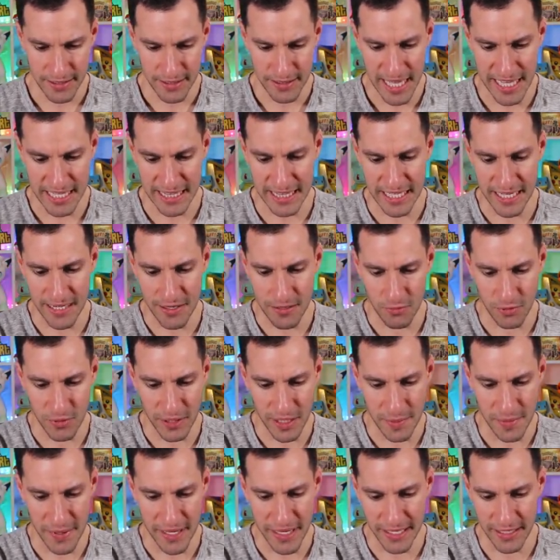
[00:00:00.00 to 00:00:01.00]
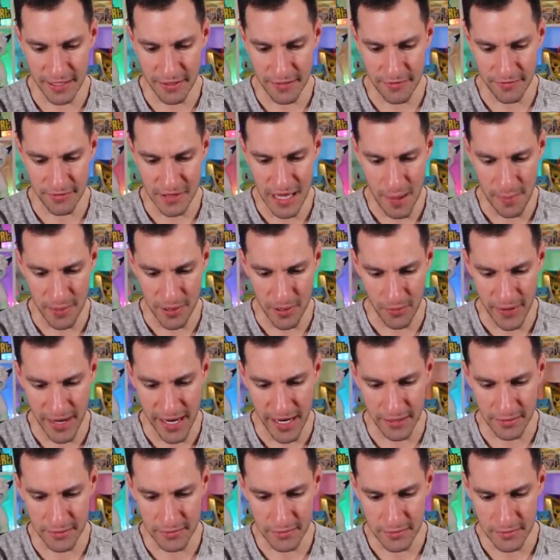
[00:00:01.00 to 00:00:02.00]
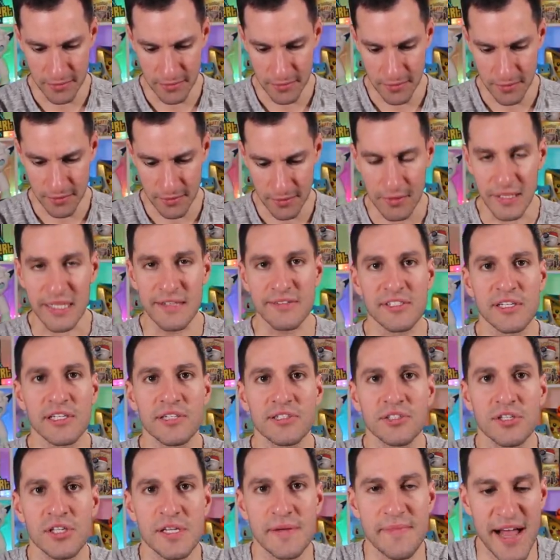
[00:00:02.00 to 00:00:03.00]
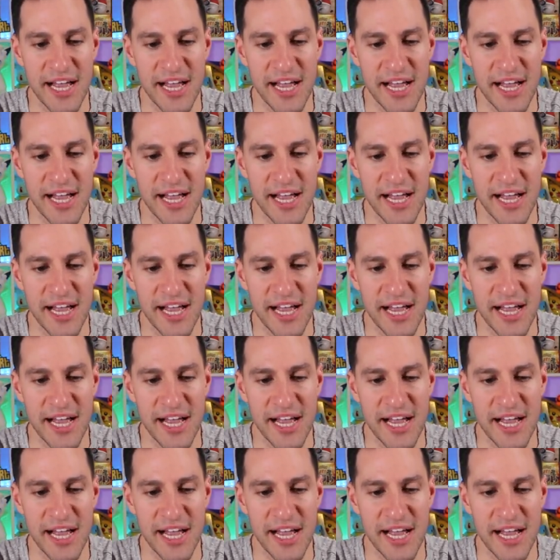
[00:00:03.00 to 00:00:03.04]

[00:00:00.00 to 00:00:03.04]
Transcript: That thing, really big, flopping around. Leaves little to the